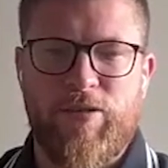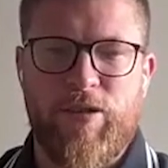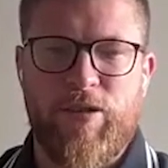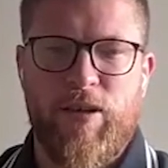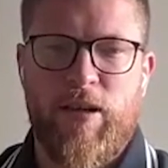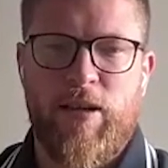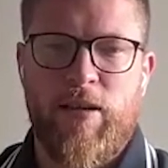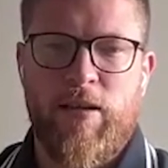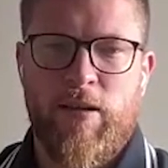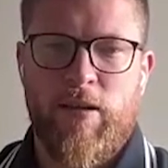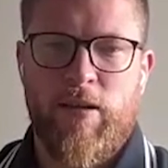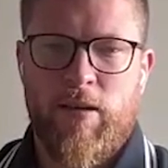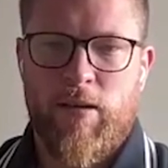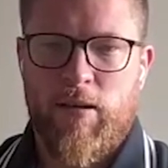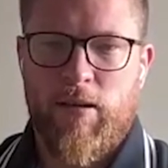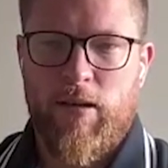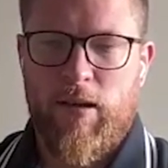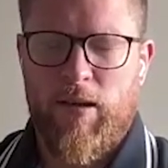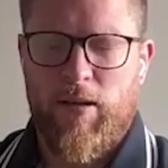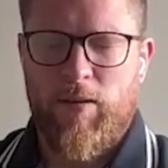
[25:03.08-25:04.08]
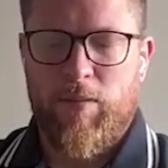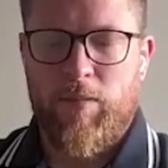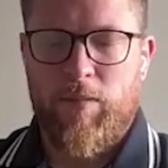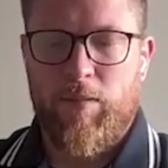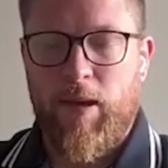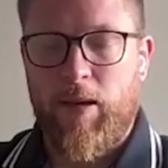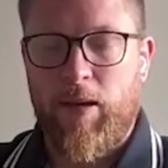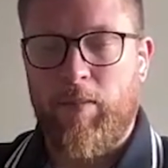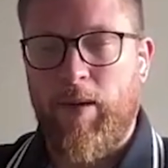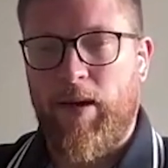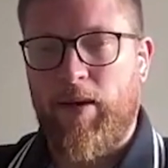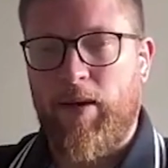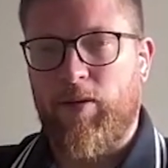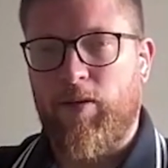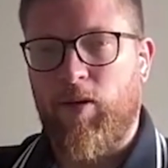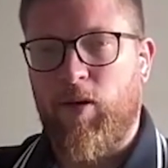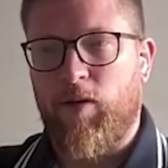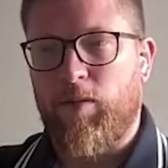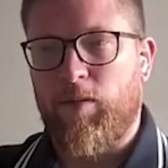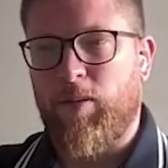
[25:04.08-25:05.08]
strategy is being
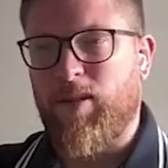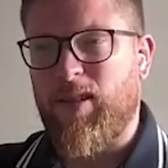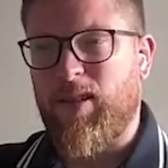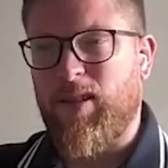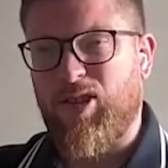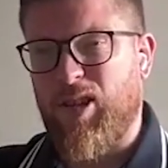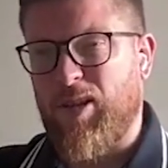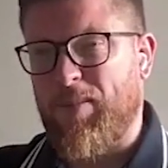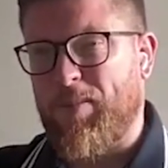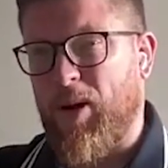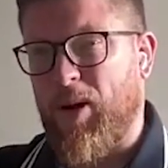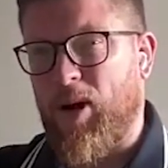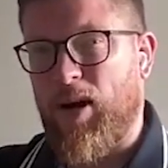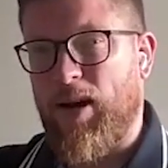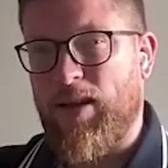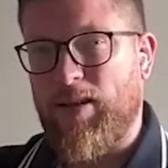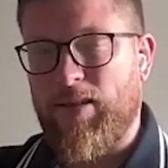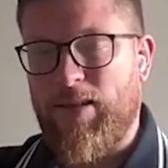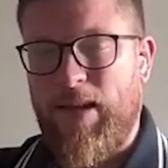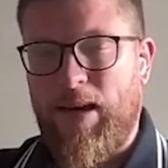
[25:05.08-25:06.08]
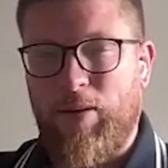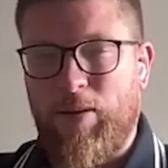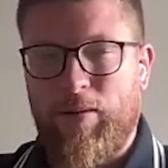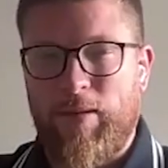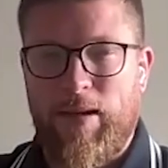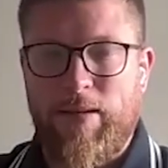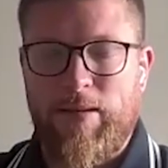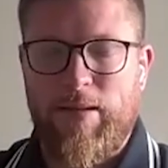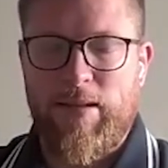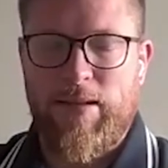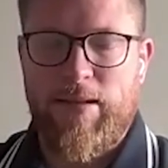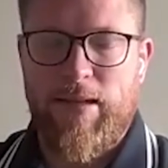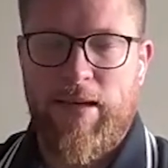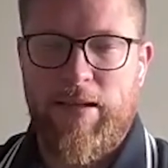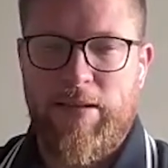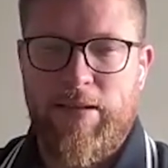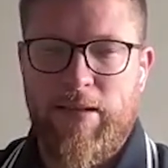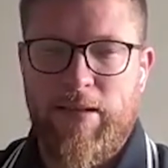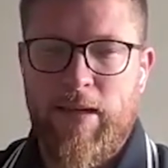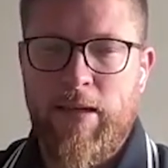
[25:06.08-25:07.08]
based off potentially biased and
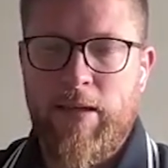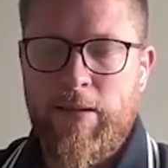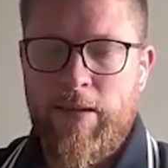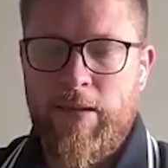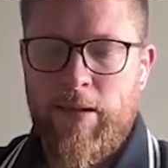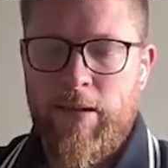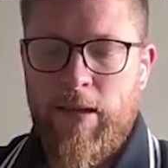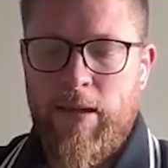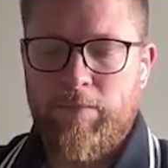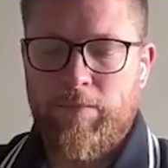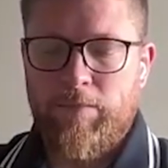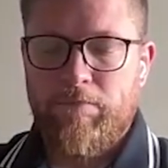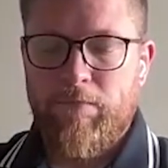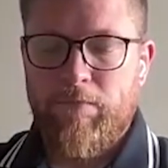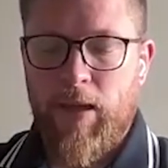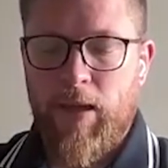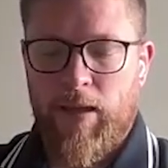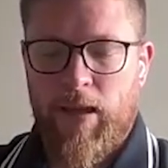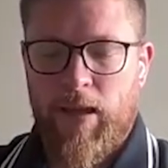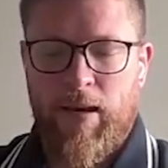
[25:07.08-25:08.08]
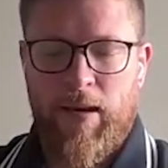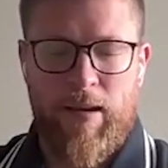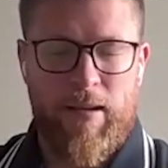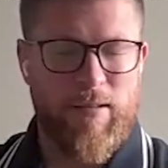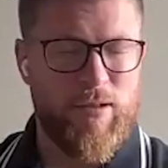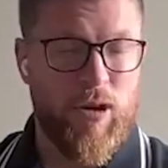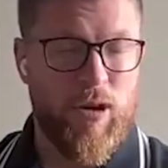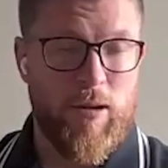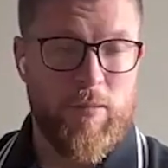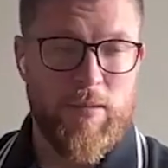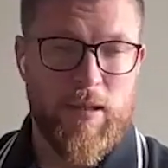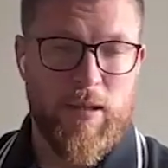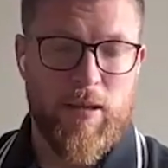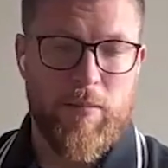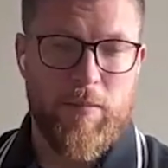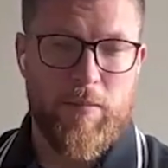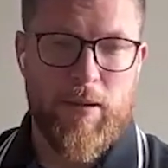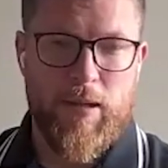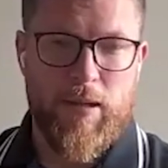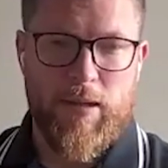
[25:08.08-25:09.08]
outdated data, and at
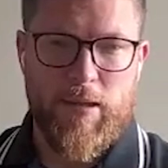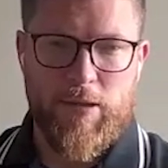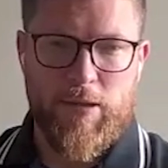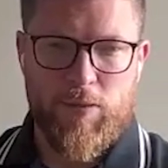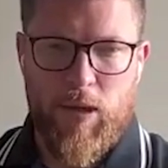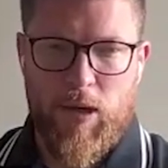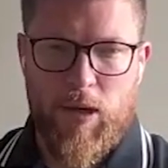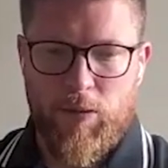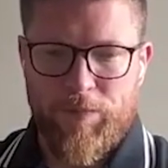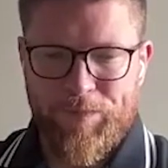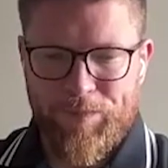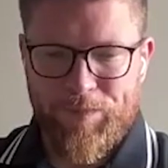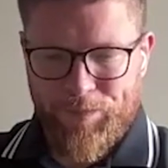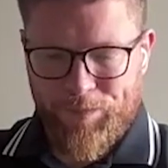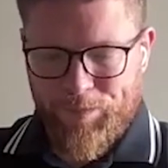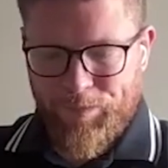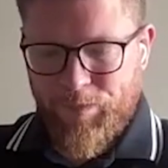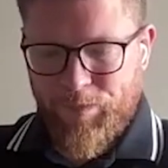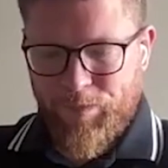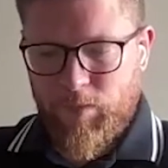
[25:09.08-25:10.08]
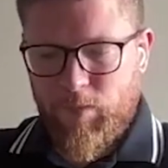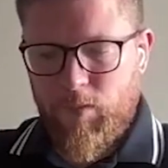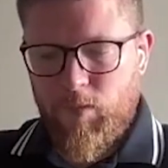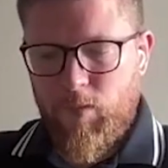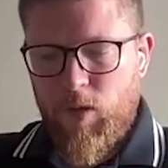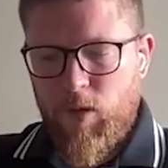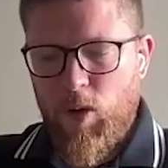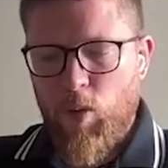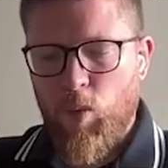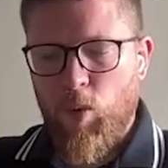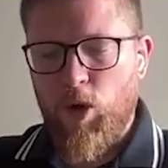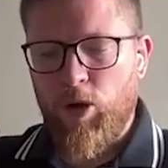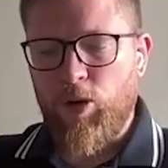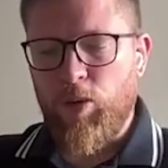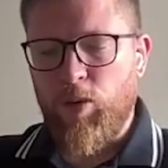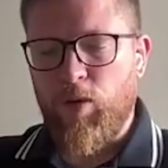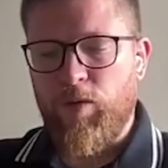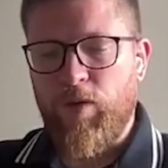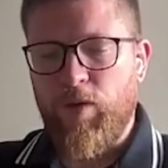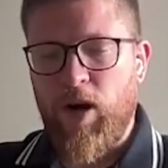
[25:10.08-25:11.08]
times incomplete as well.
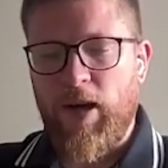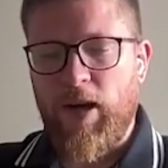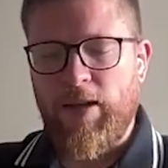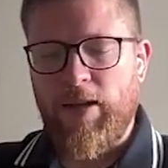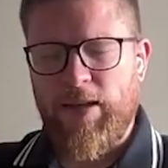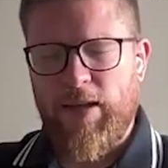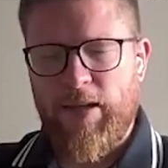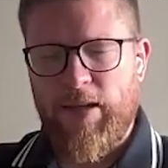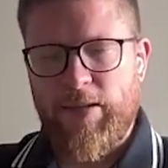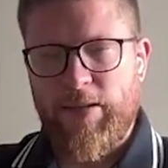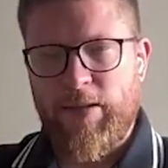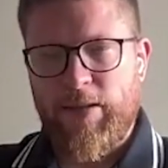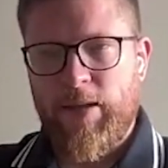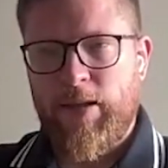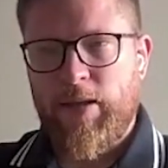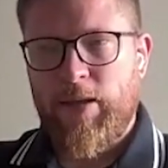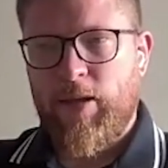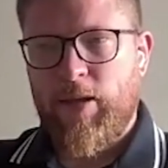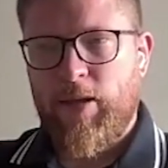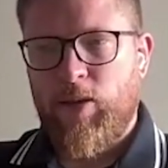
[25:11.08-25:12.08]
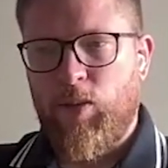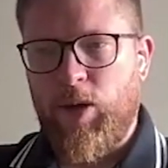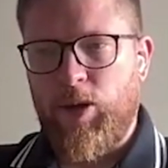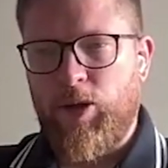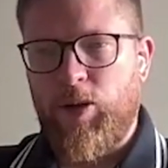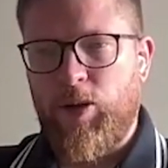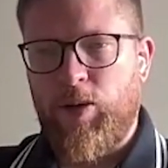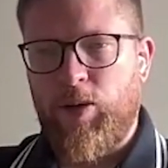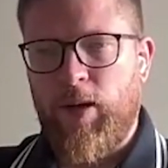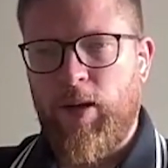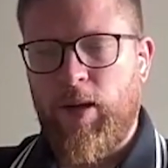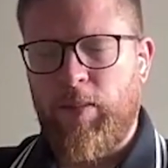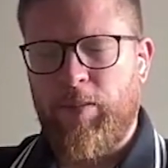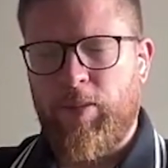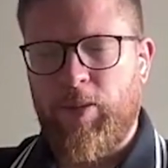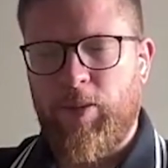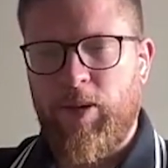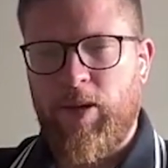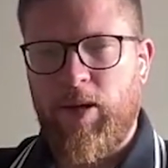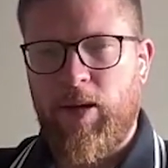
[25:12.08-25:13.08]
What you will find is when
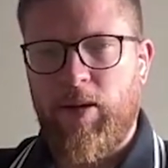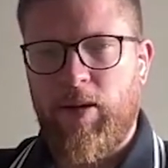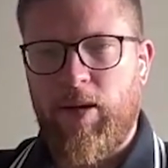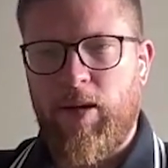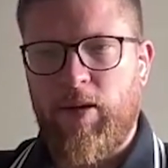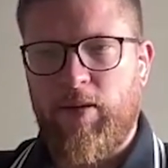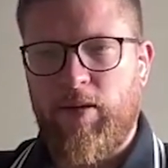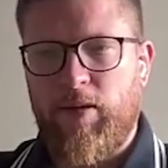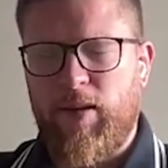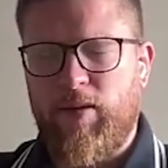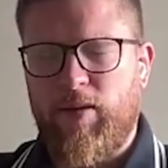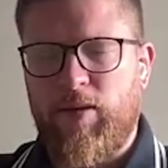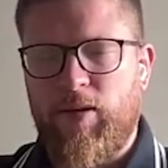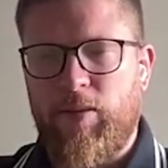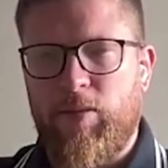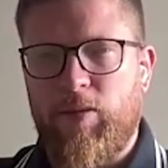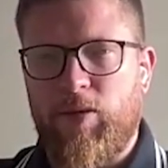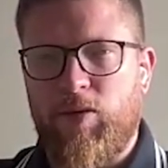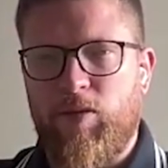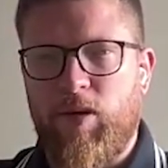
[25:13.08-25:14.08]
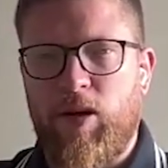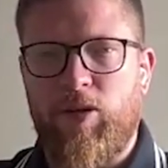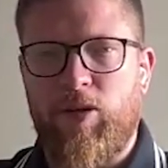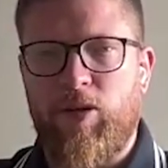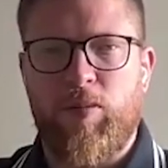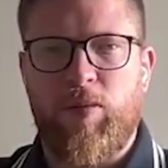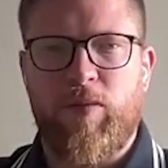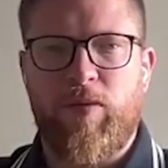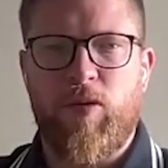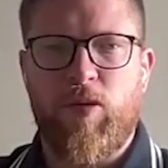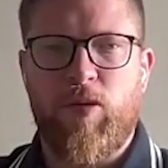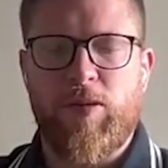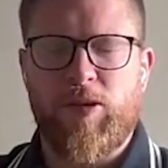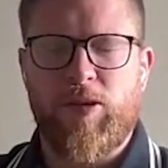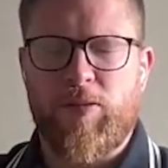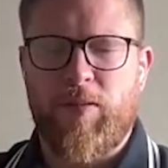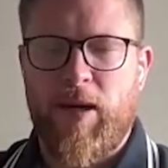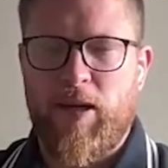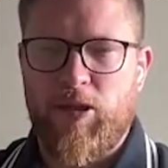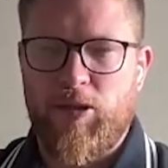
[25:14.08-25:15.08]
you implement a system to run your
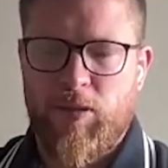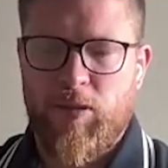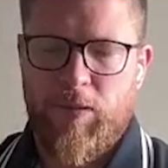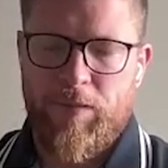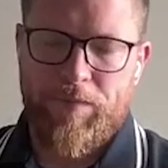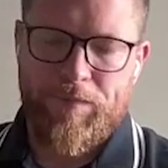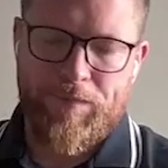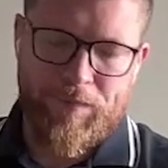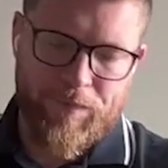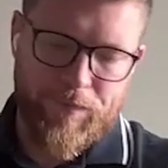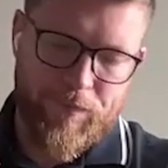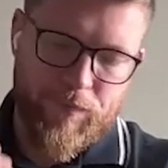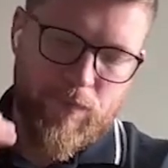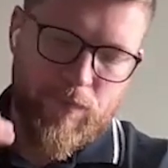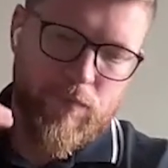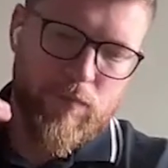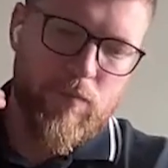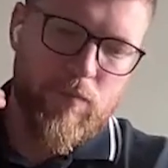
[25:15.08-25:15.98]
performance management,